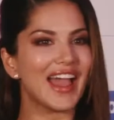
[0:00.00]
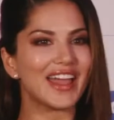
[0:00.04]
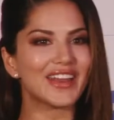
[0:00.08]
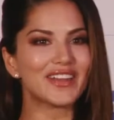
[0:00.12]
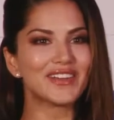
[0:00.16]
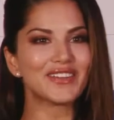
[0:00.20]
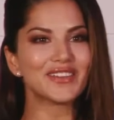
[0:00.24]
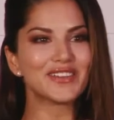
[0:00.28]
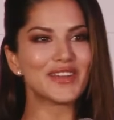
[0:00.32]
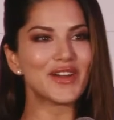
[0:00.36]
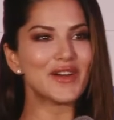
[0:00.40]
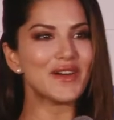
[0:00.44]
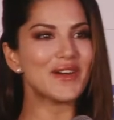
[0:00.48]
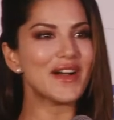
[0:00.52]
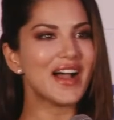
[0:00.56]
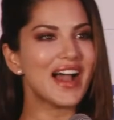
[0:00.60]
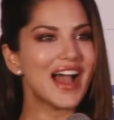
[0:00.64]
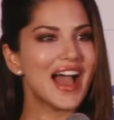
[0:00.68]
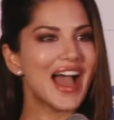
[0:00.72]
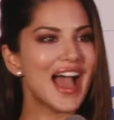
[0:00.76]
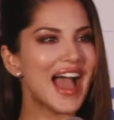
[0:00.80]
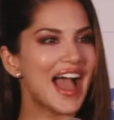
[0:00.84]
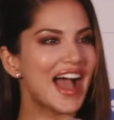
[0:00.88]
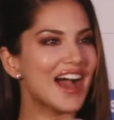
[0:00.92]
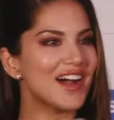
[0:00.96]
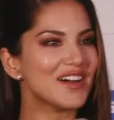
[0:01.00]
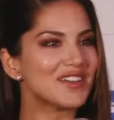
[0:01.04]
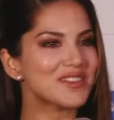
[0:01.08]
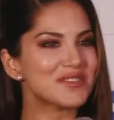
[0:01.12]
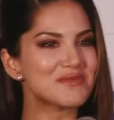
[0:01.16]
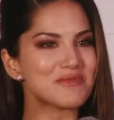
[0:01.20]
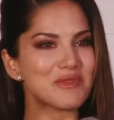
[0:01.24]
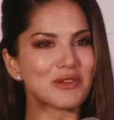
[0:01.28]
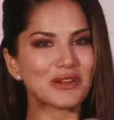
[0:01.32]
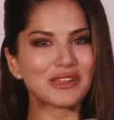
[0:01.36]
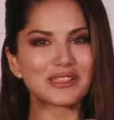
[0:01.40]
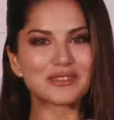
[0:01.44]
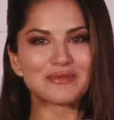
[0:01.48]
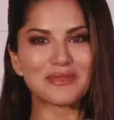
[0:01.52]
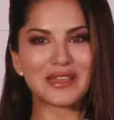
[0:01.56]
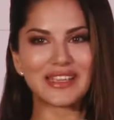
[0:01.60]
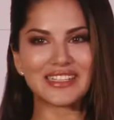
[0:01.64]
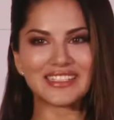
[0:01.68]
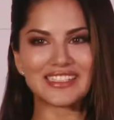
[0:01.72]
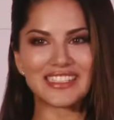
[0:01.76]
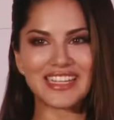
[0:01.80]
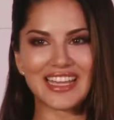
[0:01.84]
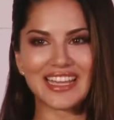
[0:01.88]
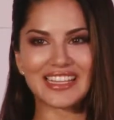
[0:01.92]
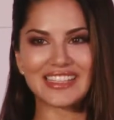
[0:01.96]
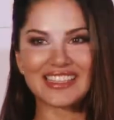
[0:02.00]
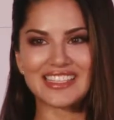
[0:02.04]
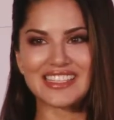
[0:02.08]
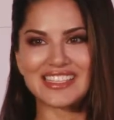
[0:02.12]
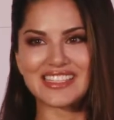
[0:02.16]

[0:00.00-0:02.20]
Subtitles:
I don't know how the boys maintain